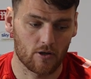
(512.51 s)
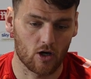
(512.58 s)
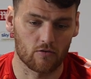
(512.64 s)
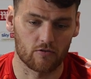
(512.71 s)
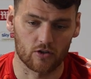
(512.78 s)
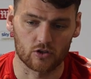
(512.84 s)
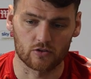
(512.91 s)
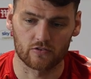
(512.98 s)

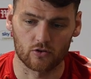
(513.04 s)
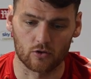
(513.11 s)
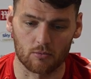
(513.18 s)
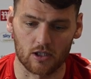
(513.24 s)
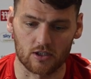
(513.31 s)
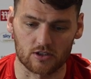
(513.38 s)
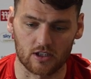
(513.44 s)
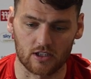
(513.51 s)
over those few
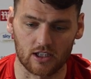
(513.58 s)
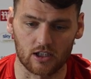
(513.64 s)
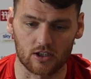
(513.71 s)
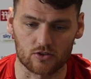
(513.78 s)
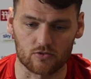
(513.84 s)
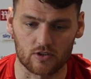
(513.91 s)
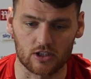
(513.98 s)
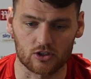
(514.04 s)
months, I think,
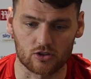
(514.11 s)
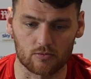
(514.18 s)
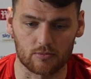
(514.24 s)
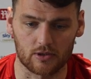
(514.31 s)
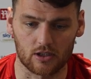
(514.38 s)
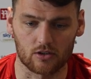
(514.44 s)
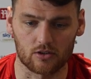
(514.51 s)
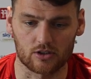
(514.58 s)
has really stood
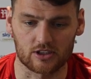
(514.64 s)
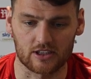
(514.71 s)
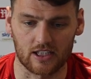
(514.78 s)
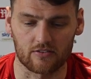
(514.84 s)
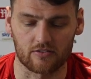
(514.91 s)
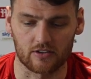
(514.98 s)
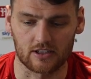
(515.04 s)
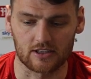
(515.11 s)
me in good
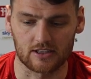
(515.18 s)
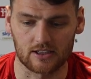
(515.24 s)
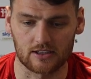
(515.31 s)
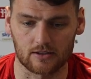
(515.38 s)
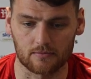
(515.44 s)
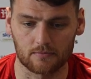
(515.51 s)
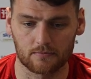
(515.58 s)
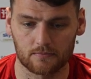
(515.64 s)
stead for this
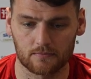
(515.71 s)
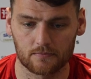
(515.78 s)
season.